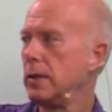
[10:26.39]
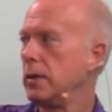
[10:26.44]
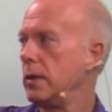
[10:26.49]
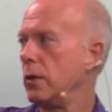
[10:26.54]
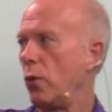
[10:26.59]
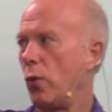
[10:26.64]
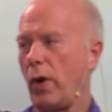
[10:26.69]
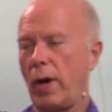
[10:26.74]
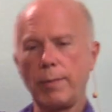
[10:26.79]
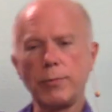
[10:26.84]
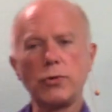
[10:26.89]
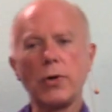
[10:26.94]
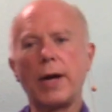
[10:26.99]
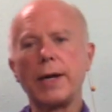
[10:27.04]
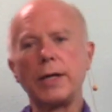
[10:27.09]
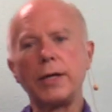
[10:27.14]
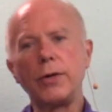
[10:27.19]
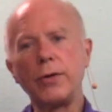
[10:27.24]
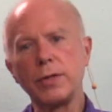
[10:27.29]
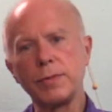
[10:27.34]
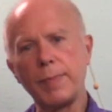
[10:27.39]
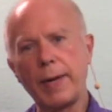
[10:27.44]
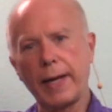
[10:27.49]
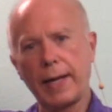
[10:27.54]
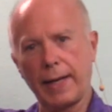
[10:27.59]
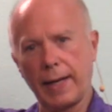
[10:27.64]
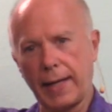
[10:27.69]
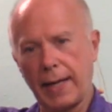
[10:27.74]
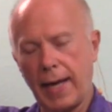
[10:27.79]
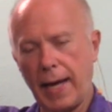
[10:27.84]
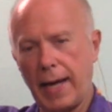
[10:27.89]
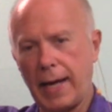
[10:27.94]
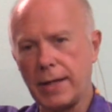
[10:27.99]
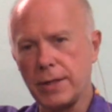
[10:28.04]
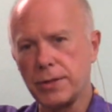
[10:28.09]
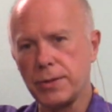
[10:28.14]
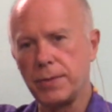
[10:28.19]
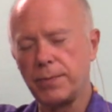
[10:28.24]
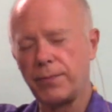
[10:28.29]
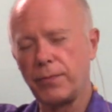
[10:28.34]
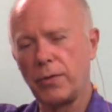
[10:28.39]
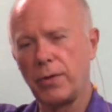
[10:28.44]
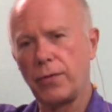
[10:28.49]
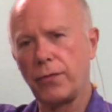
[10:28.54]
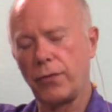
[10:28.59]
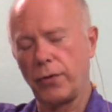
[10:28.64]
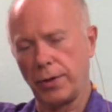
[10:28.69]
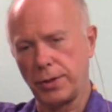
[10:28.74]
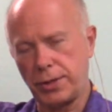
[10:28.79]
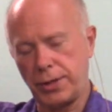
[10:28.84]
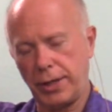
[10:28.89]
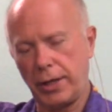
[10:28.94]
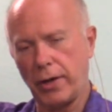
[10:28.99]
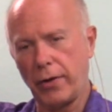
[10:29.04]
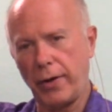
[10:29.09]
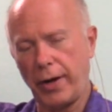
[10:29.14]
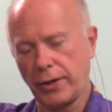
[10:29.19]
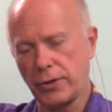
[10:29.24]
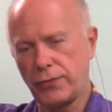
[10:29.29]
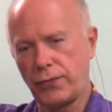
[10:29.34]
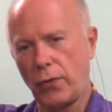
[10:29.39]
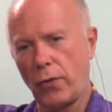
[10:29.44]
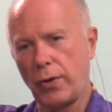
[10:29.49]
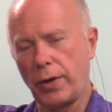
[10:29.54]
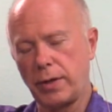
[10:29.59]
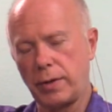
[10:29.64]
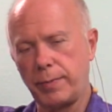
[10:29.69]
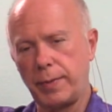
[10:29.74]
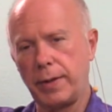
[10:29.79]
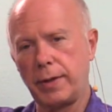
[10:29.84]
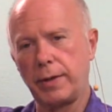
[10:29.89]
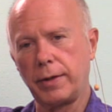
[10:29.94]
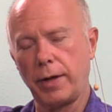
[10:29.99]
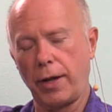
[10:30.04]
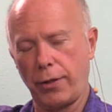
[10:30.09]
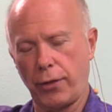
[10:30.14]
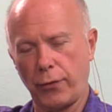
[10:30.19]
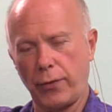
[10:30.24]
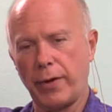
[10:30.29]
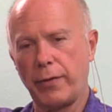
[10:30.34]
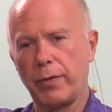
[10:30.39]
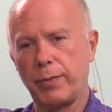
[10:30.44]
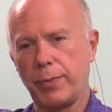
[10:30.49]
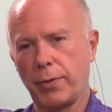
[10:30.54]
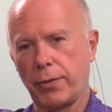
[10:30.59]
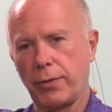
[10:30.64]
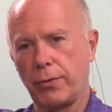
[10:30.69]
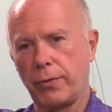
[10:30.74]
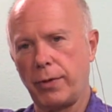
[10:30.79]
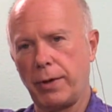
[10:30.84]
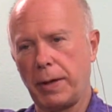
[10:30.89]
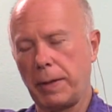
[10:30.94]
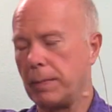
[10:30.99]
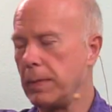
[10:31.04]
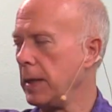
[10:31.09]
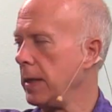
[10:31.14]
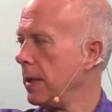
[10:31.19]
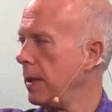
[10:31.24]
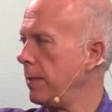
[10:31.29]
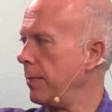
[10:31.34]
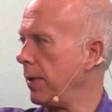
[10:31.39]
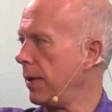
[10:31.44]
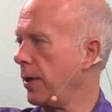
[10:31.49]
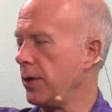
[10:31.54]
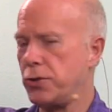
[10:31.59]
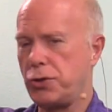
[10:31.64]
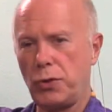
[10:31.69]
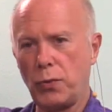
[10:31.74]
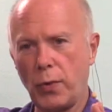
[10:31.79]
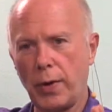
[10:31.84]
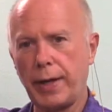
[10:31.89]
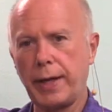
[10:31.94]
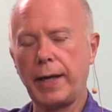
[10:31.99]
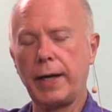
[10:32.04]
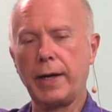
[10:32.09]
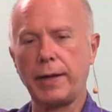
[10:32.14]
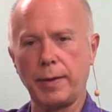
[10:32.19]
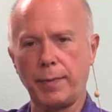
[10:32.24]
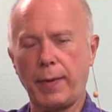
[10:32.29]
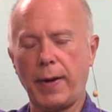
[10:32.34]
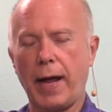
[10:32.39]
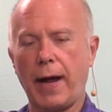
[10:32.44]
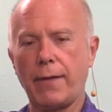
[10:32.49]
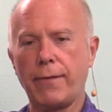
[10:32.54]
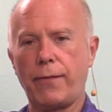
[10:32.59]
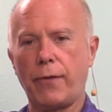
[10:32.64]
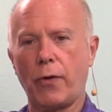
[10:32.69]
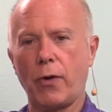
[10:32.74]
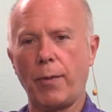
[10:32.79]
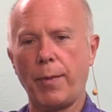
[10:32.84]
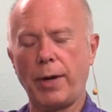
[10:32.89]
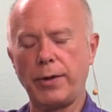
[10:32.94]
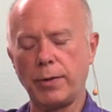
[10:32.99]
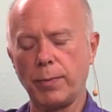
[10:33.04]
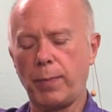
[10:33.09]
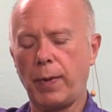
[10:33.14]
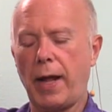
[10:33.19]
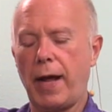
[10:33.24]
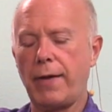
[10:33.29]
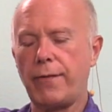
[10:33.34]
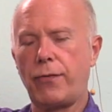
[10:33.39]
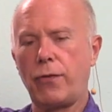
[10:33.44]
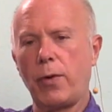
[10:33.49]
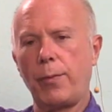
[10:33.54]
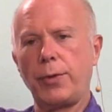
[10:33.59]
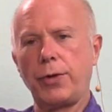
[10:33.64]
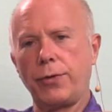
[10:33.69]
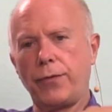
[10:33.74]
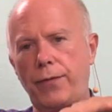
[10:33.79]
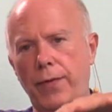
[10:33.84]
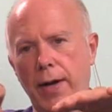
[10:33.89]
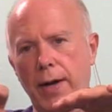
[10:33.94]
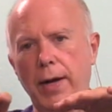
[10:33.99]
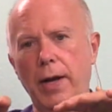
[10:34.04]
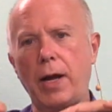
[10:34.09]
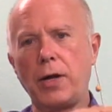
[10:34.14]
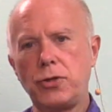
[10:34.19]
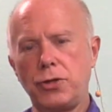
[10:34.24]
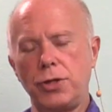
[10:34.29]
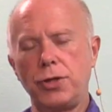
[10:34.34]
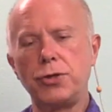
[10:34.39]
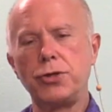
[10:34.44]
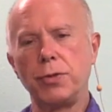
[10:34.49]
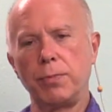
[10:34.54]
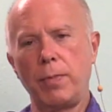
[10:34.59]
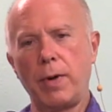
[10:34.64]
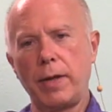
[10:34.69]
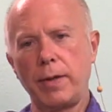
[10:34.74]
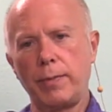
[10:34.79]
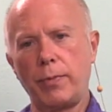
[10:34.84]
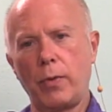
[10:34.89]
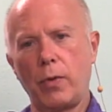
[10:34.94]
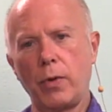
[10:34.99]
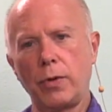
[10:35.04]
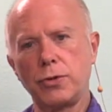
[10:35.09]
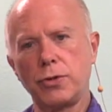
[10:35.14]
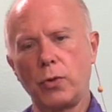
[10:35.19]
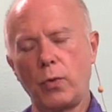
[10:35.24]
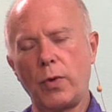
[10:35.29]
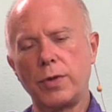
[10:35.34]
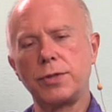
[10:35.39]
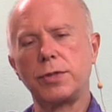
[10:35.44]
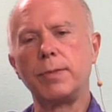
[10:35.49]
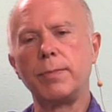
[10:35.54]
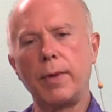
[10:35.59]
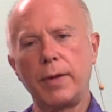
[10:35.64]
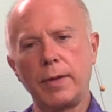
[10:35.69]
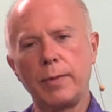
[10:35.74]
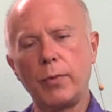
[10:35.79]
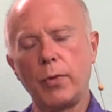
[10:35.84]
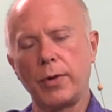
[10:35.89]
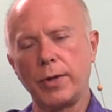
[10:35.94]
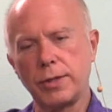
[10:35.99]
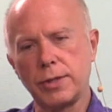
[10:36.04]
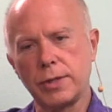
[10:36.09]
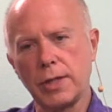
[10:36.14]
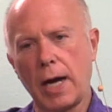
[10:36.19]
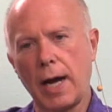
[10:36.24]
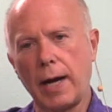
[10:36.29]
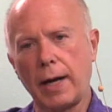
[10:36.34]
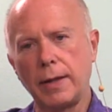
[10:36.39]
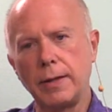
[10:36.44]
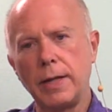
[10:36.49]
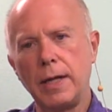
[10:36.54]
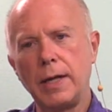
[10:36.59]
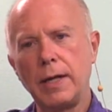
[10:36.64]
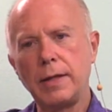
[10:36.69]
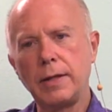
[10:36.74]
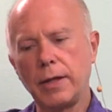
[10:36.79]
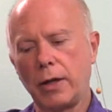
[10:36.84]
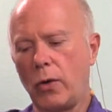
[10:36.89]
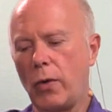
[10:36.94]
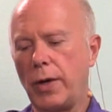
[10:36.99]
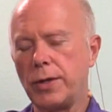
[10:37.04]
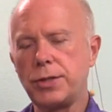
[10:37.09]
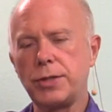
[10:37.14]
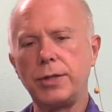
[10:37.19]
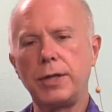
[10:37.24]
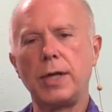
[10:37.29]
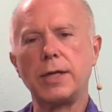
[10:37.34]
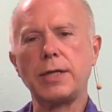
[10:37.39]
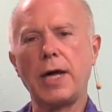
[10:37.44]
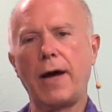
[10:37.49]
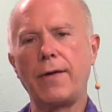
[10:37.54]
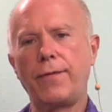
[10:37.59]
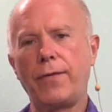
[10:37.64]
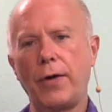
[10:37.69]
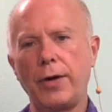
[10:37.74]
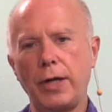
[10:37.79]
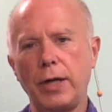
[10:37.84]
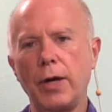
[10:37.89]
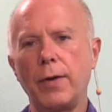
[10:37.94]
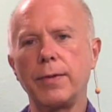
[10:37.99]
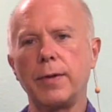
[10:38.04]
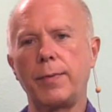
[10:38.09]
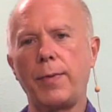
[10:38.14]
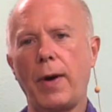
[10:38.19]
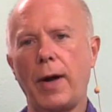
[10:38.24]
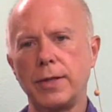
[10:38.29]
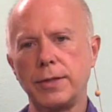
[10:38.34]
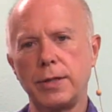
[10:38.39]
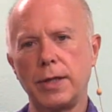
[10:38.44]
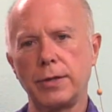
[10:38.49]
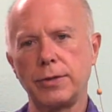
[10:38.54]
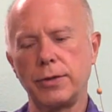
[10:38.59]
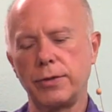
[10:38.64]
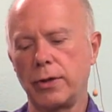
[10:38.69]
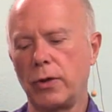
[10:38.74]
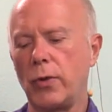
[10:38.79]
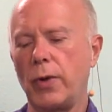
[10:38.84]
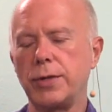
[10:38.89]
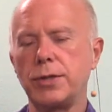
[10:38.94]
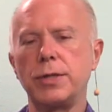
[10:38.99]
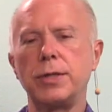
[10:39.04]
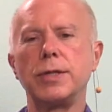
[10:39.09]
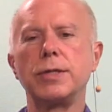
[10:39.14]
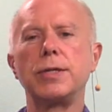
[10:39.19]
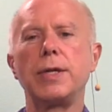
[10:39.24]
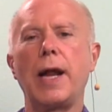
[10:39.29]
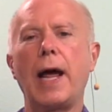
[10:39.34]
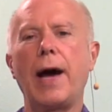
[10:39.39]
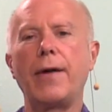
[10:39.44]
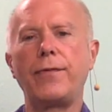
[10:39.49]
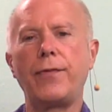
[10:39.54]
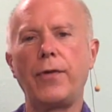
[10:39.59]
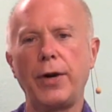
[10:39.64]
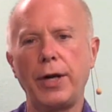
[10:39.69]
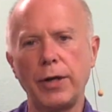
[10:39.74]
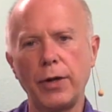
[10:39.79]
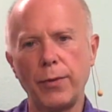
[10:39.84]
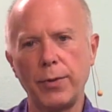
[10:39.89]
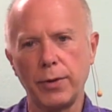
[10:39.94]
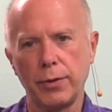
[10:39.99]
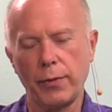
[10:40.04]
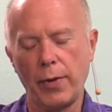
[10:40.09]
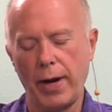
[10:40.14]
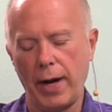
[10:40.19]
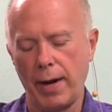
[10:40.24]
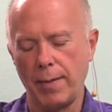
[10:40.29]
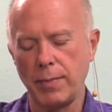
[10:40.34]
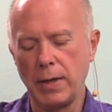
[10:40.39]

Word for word: What I'm trying to do is making a case for a T R X forty to build a Threadripper three because you want to get on the platform, and your platform and your foundation is your motherboard. So once the motherboard is solid, the question is how far do you go with the processor? The question is then how far do you go with the RAM?